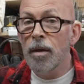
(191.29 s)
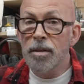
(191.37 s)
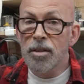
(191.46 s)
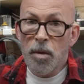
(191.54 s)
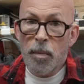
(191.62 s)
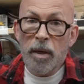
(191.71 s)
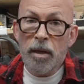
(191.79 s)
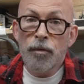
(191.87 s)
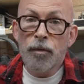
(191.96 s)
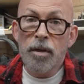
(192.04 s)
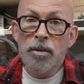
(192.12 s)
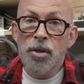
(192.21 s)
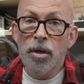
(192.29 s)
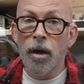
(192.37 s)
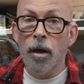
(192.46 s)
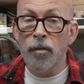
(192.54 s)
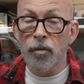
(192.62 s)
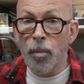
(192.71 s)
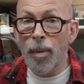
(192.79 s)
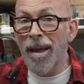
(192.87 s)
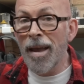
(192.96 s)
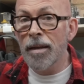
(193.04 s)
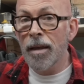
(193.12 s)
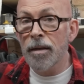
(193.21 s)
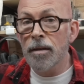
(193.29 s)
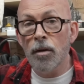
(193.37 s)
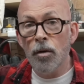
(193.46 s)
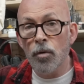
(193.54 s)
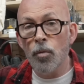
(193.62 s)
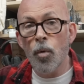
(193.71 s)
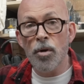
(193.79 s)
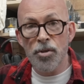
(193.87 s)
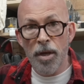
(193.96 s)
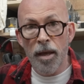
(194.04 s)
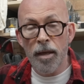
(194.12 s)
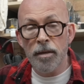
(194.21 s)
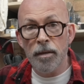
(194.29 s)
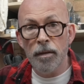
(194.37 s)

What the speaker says: and typically feature either a pan head or a washer head.